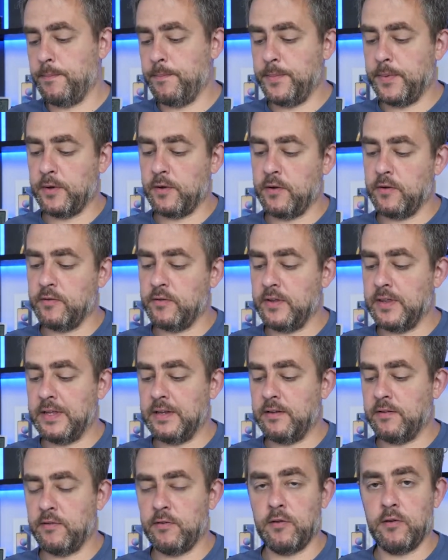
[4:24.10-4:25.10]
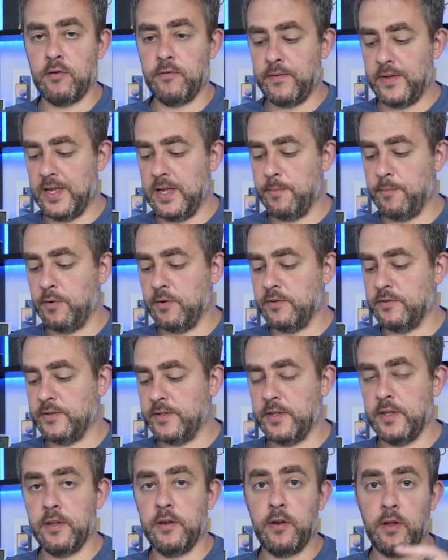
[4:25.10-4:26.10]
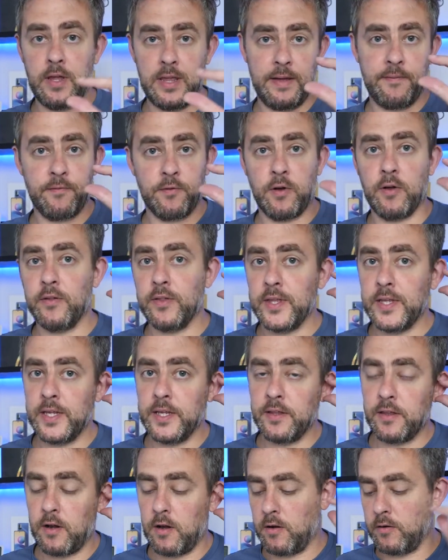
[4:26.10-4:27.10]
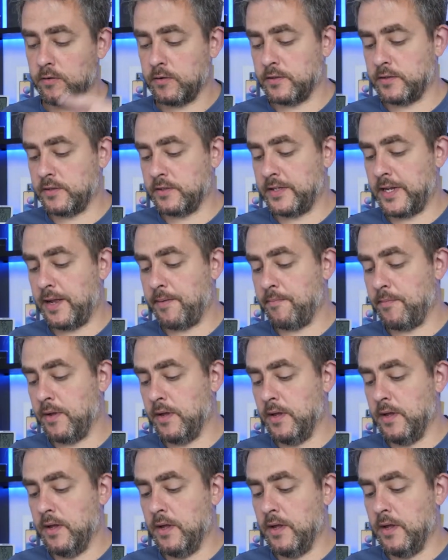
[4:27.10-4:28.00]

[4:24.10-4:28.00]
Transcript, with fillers: because of these sort of earbuds and I haven't got the long stem,